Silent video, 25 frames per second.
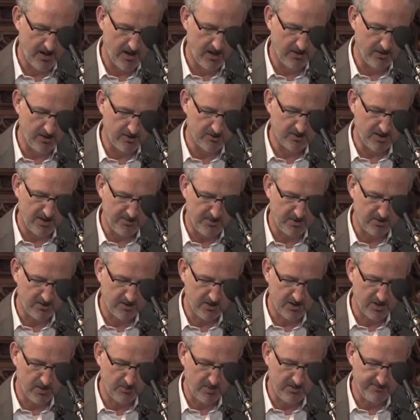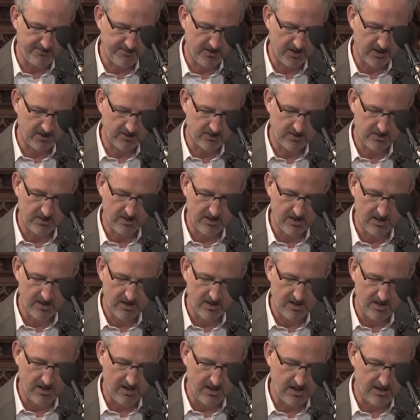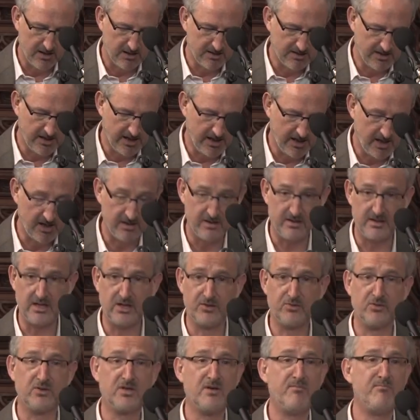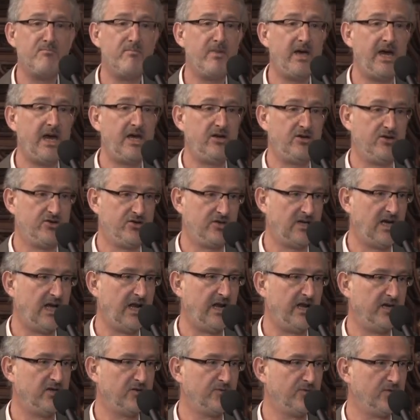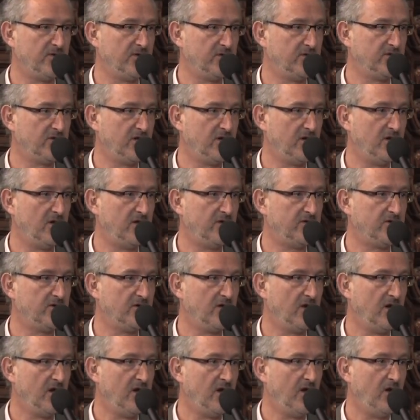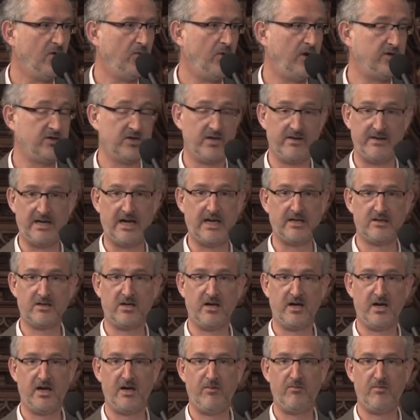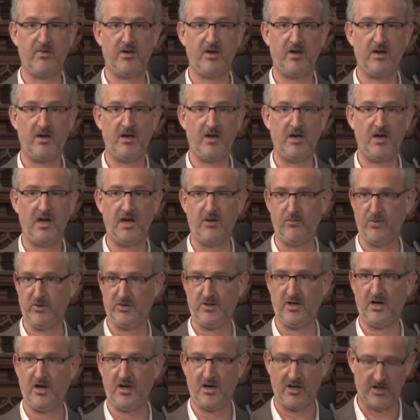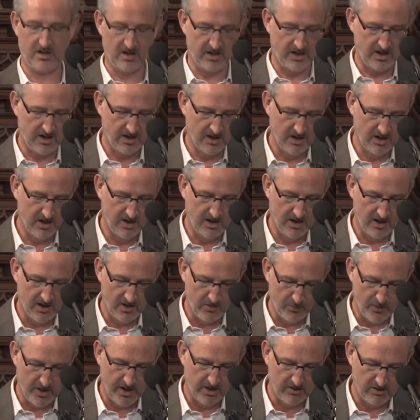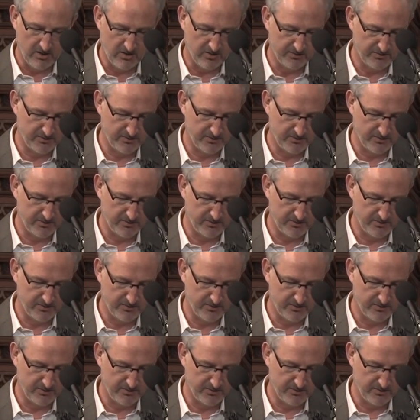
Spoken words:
not something that could be fixed in a day. And that this was a major challenge for the church, which at that time it was hardly aware of.